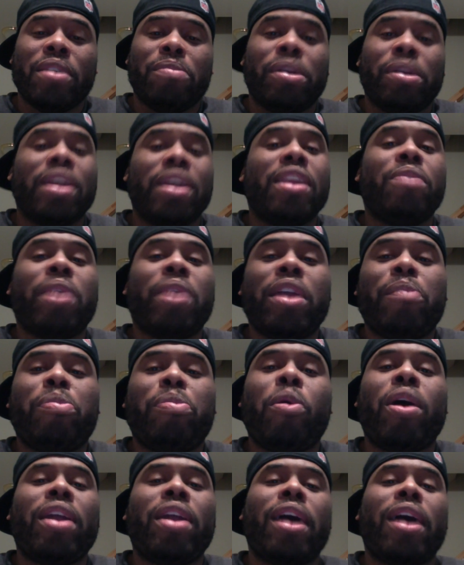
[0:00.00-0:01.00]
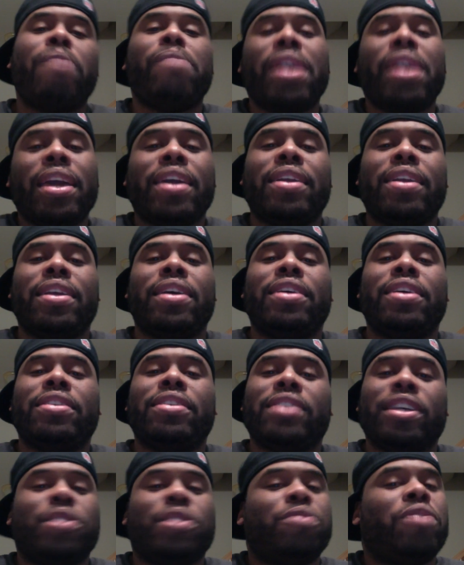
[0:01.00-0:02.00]
But anyway, the point I'm making
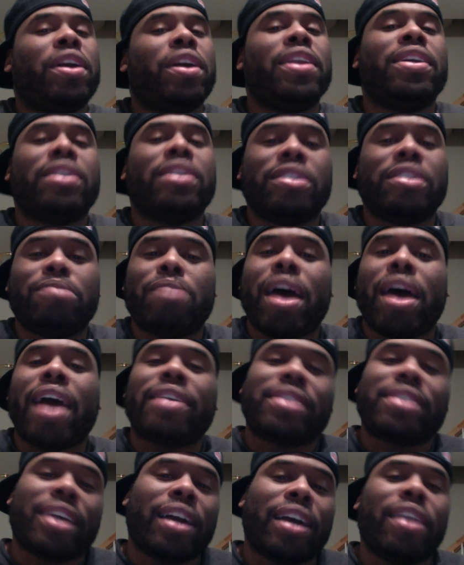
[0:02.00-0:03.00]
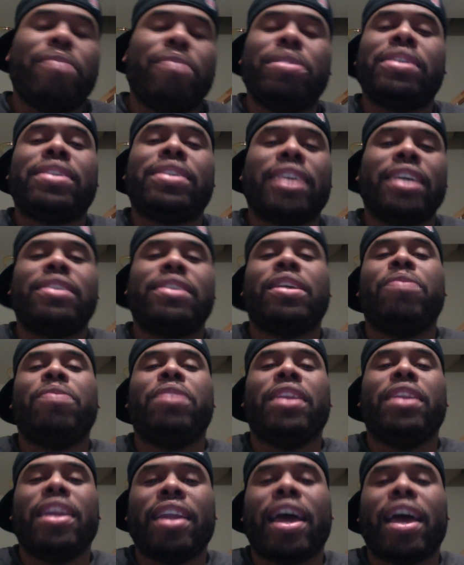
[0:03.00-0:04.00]
is, it's funny because Max Kellerman said
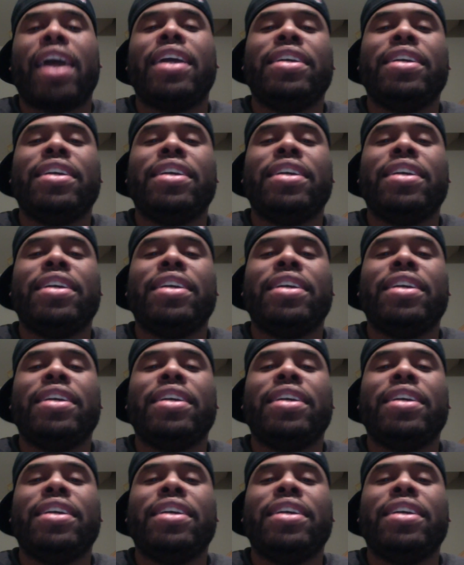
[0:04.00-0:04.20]
something tonight.